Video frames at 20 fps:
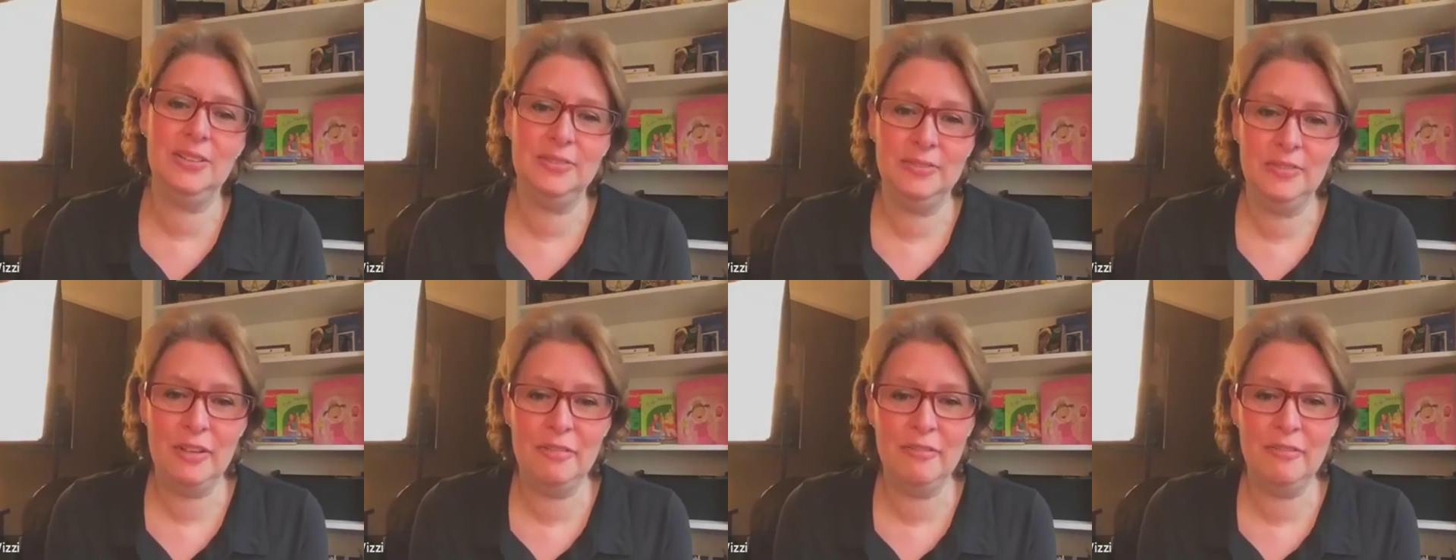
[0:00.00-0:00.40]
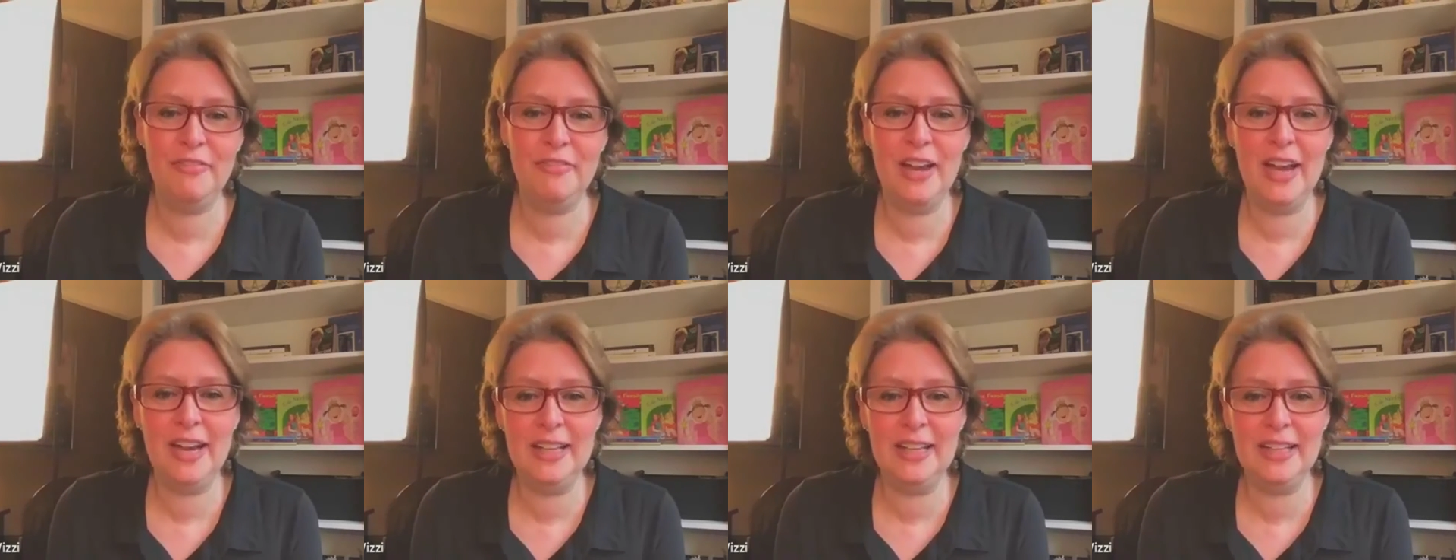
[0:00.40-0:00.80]
And
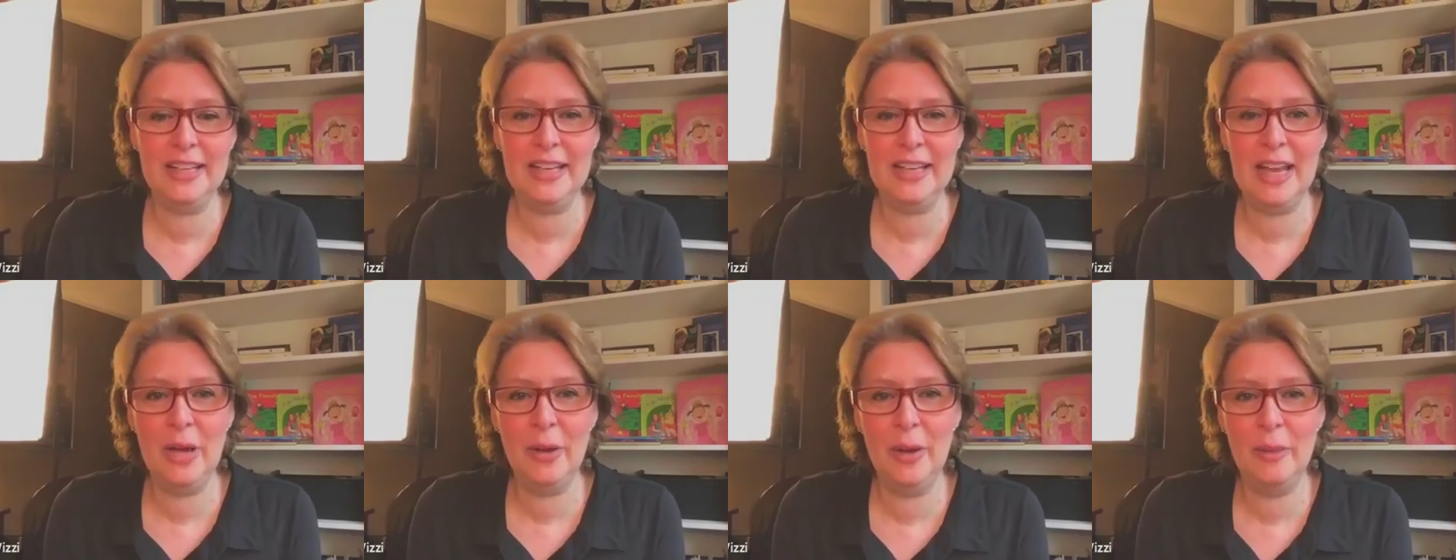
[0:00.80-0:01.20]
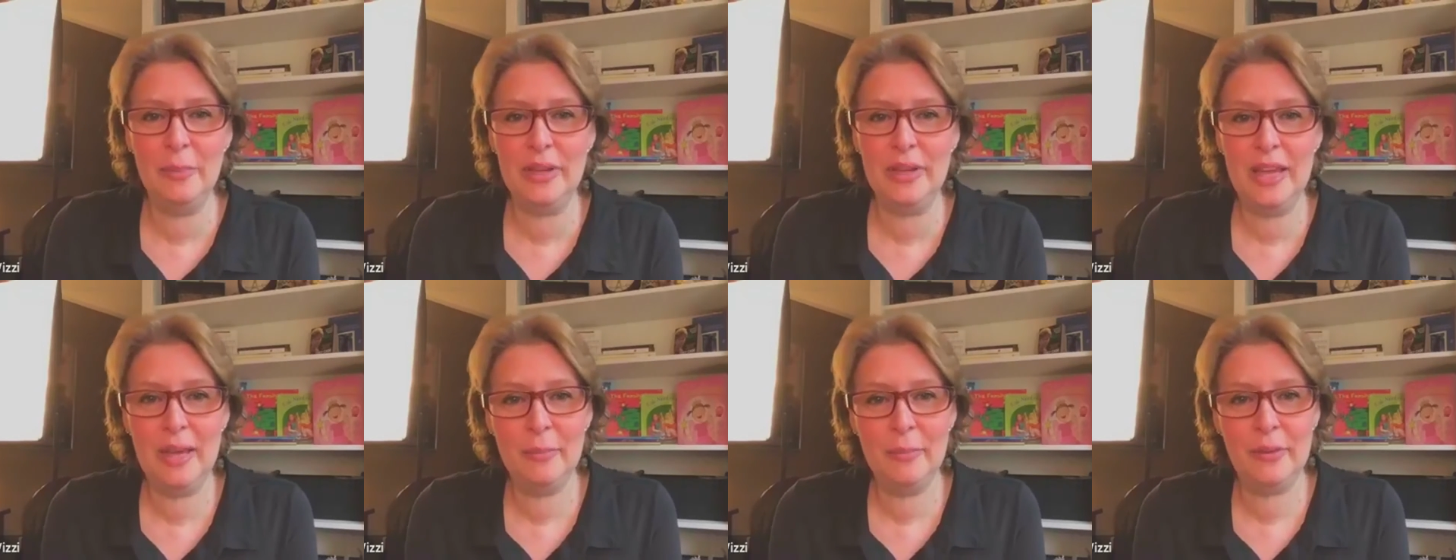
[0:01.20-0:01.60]
finally now I
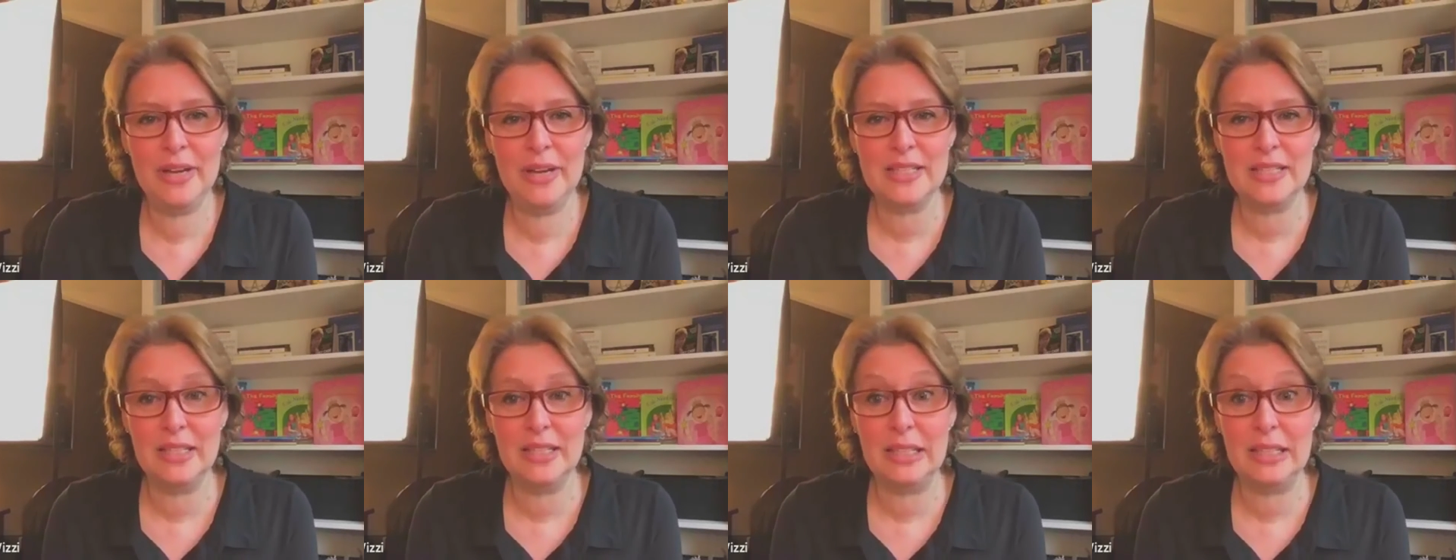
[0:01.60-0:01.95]
became president.